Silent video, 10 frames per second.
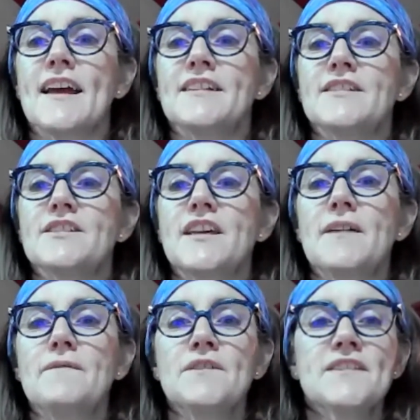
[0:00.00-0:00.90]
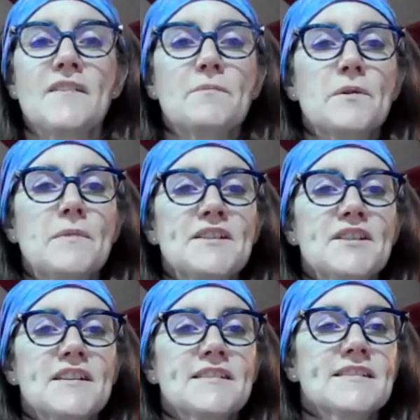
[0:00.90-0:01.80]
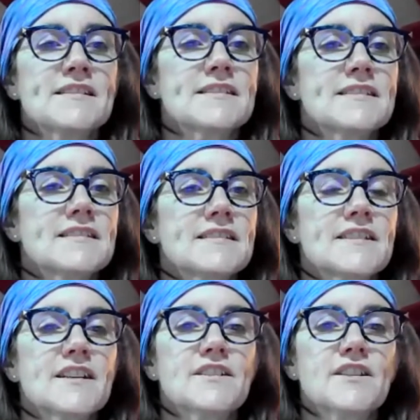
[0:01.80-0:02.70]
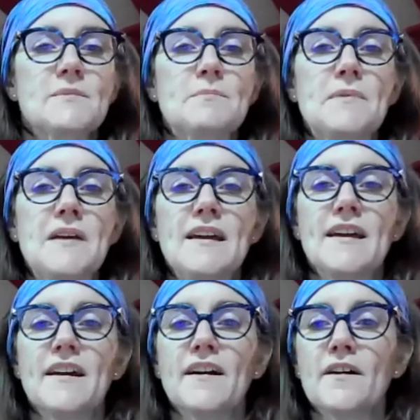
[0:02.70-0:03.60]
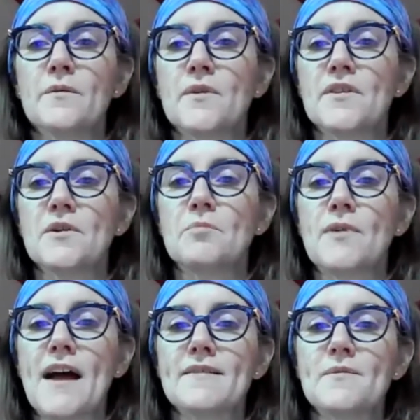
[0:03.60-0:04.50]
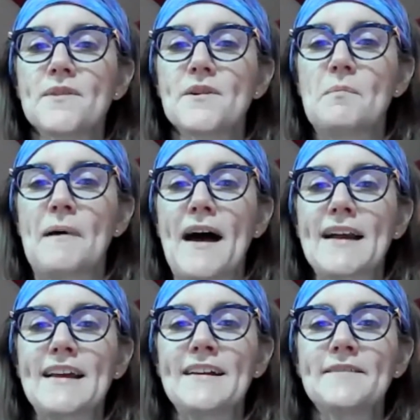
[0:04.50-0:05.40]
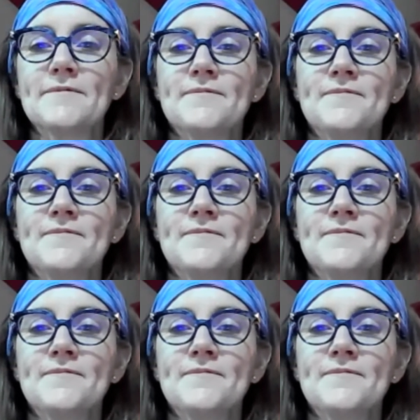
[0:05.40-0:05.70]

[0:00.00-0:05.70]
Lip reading: And just give yourself permission to just be here with your breath, with your body